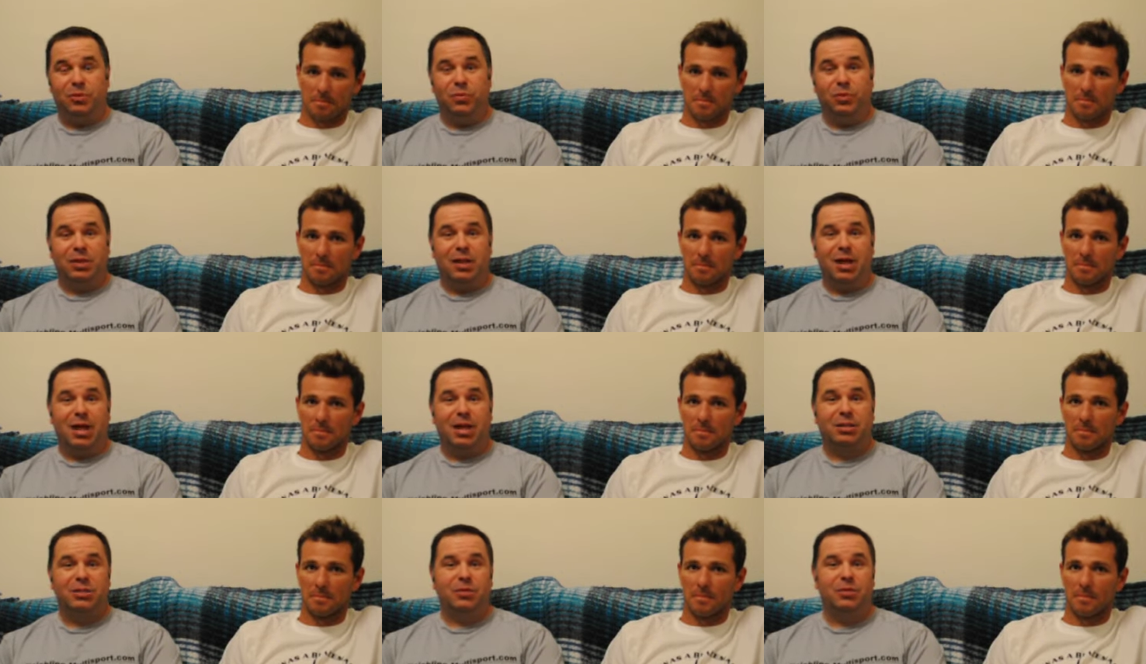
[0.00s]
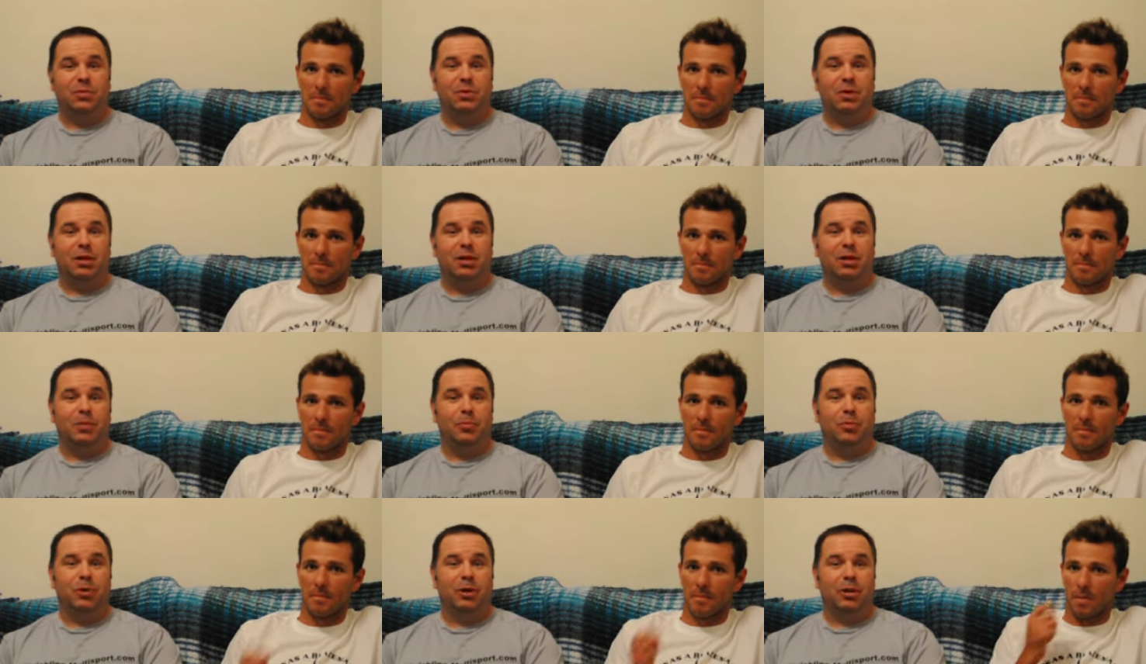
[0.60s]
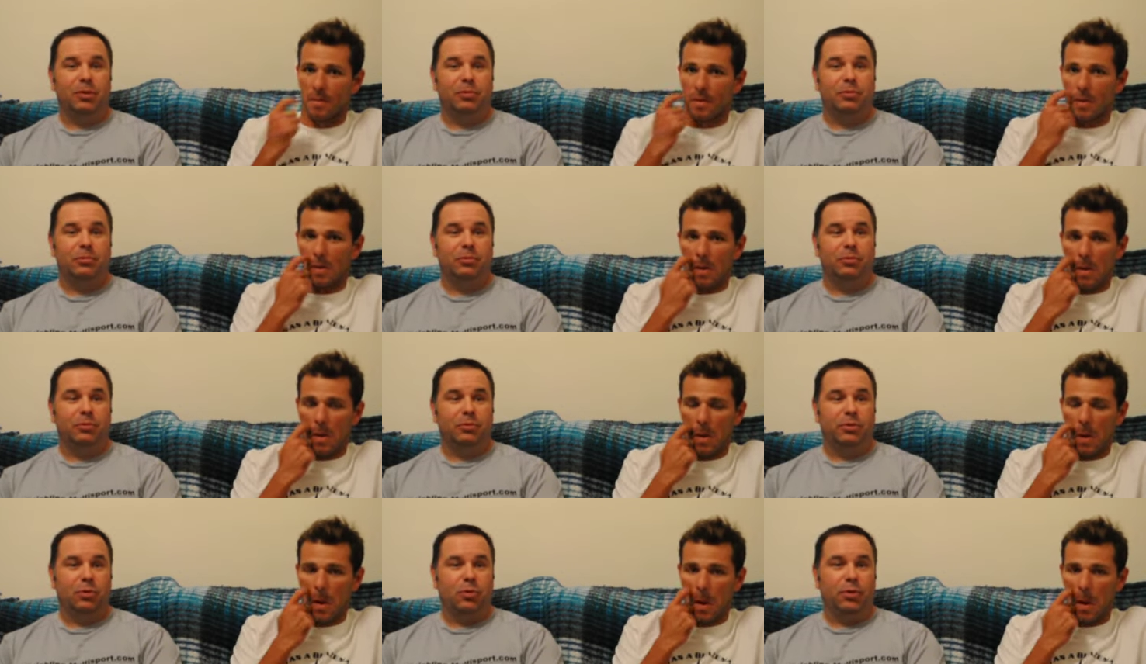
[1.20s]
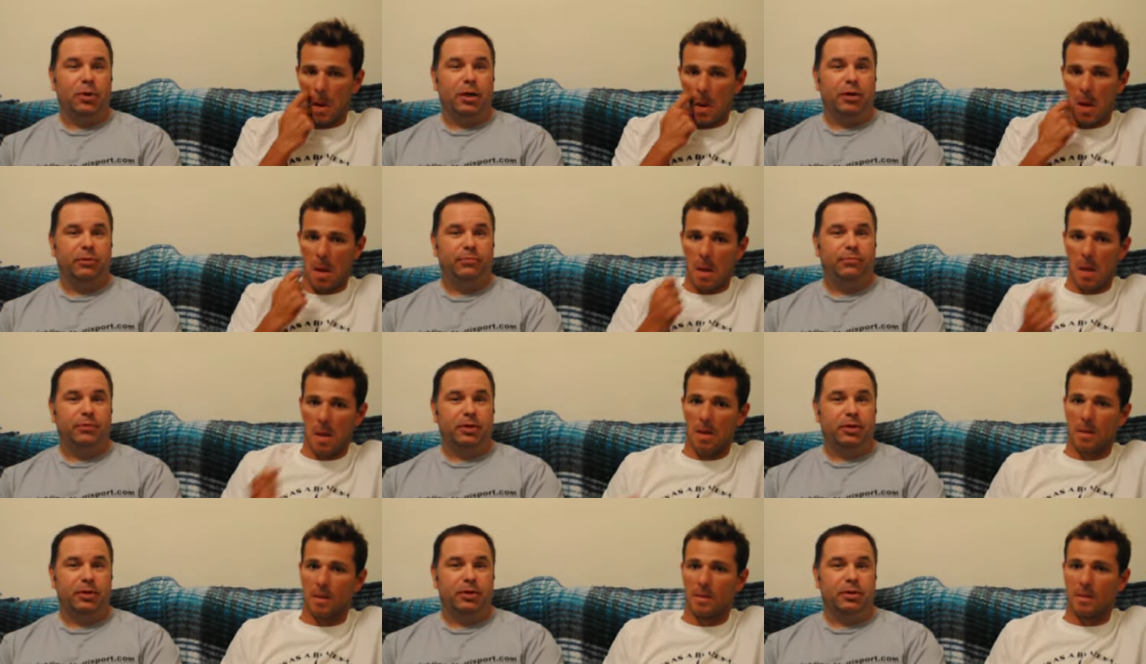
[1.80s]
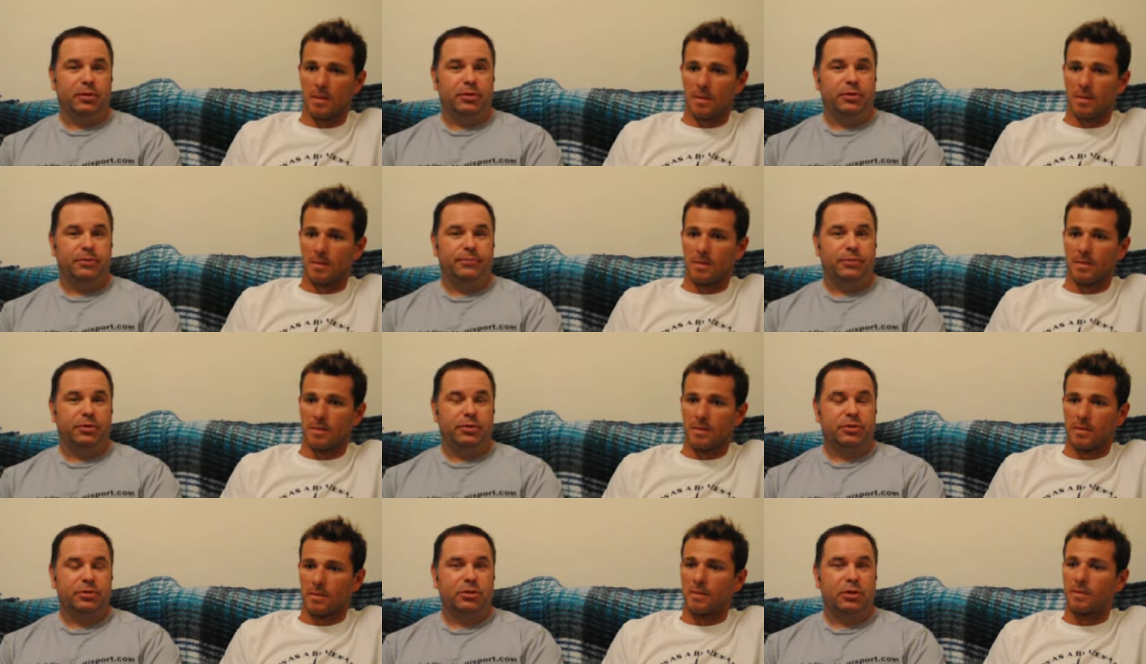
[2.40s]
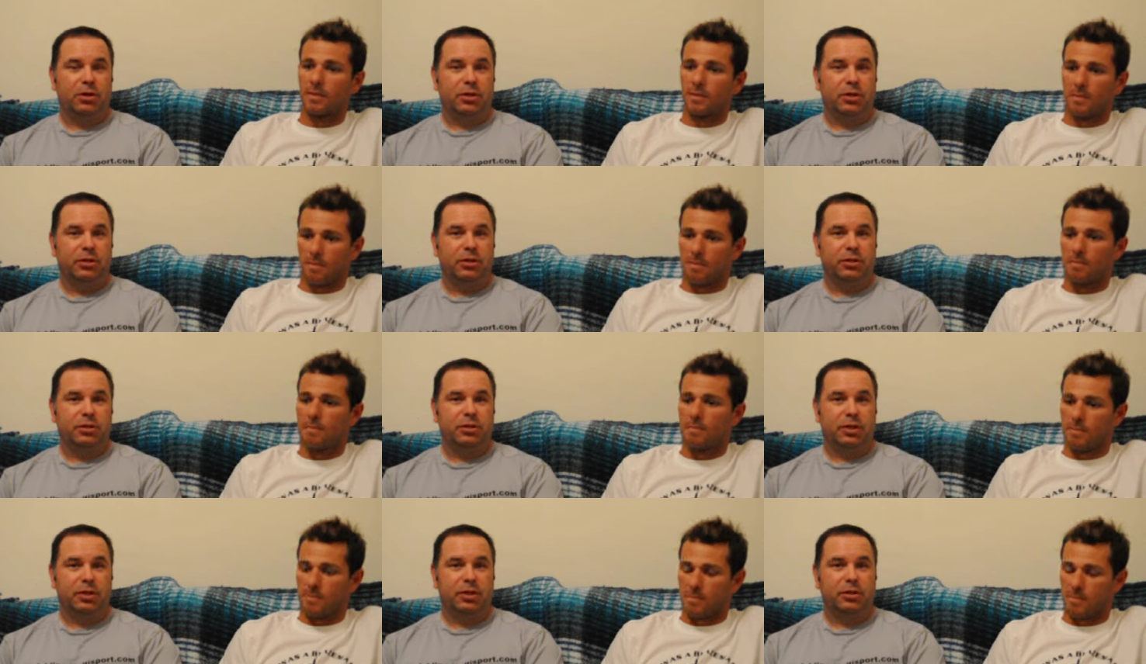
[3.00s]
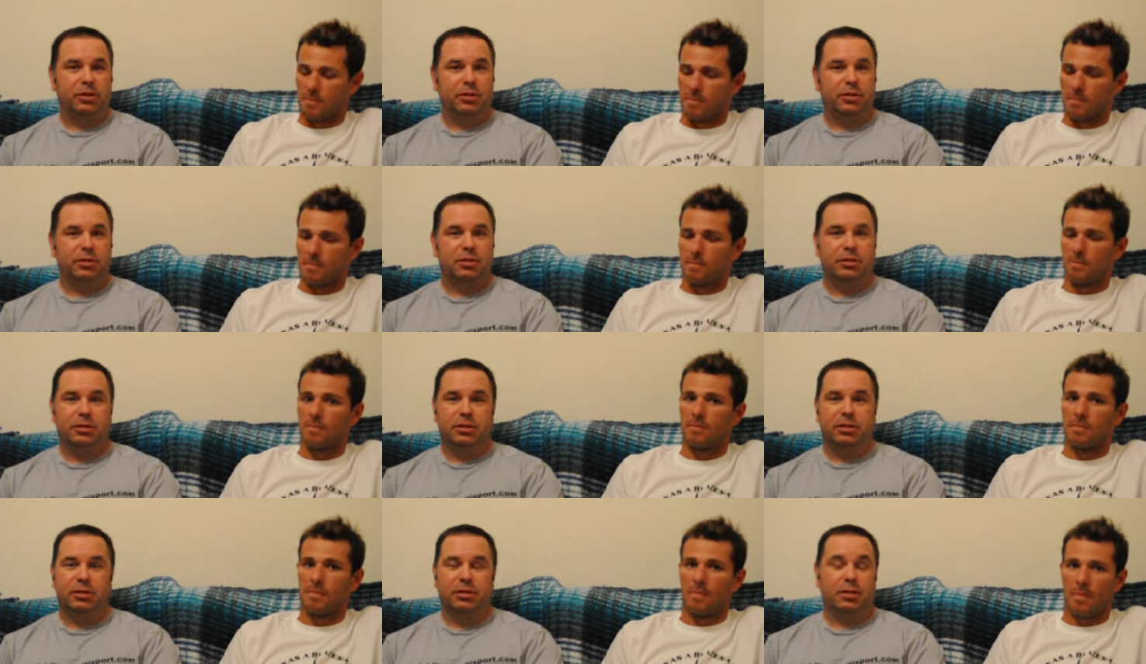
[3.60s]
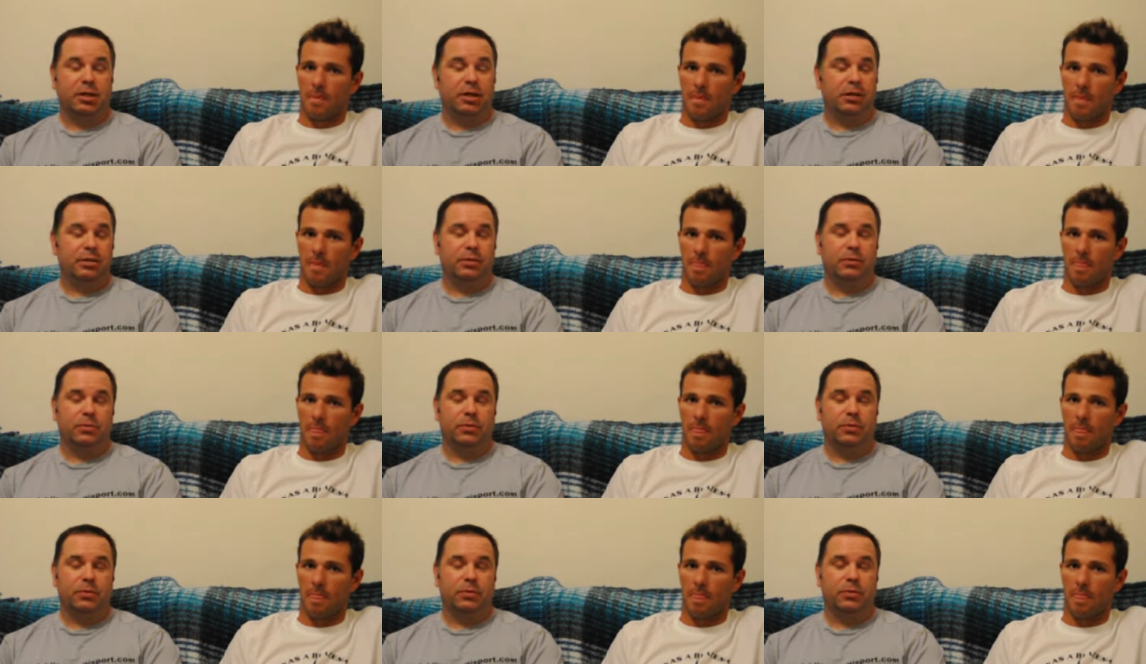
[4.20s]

Speaker 1: would not suit anybody going out for the hills. If you're a strong hill cyclist, this is not your